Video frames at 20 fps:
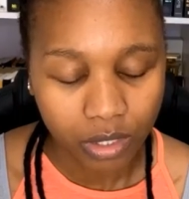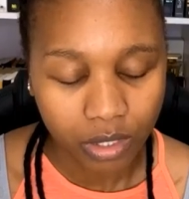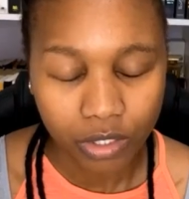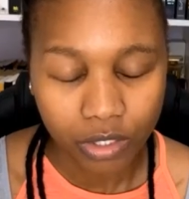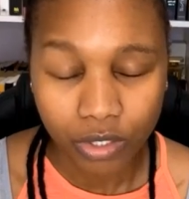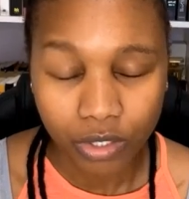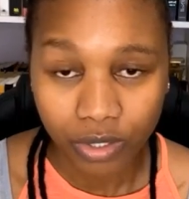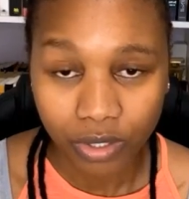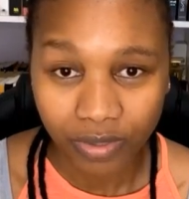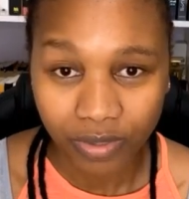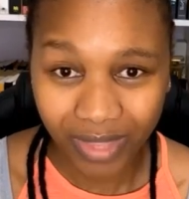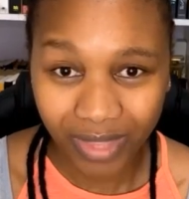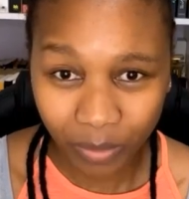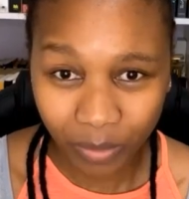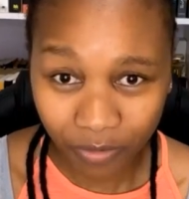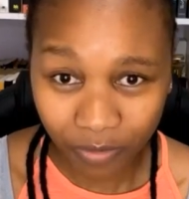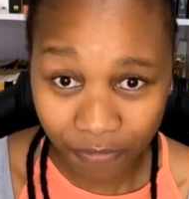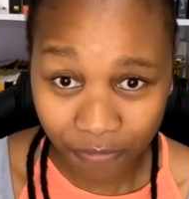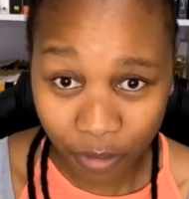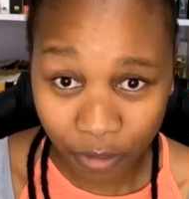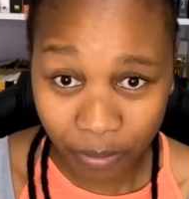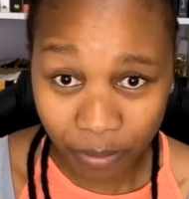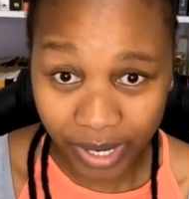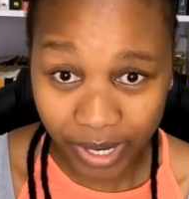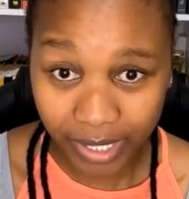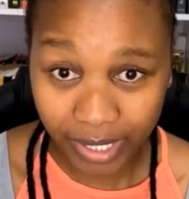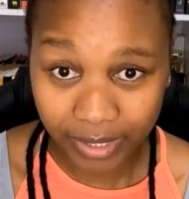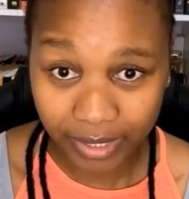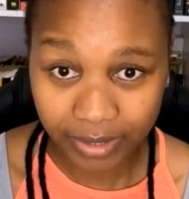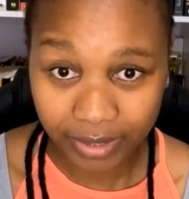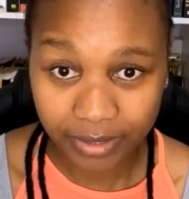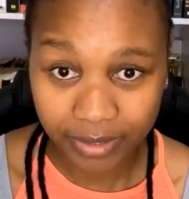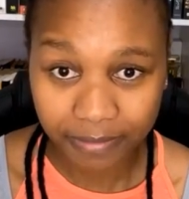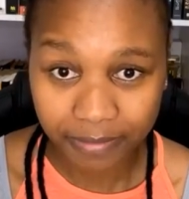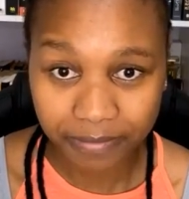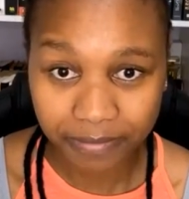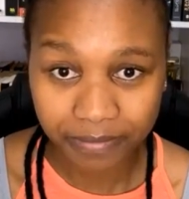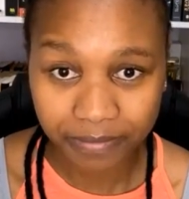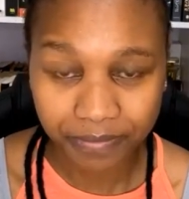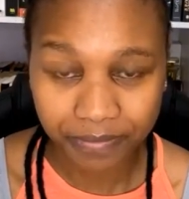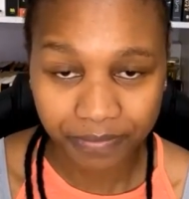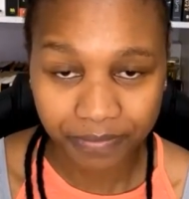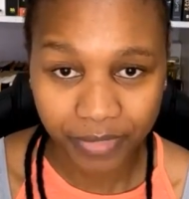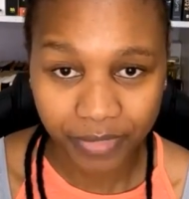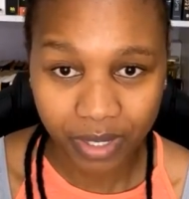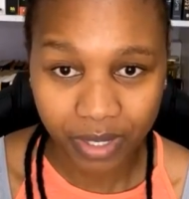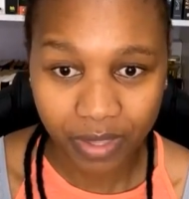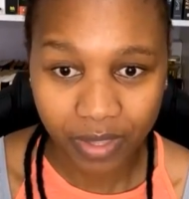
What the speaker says: They will fall pregnant. They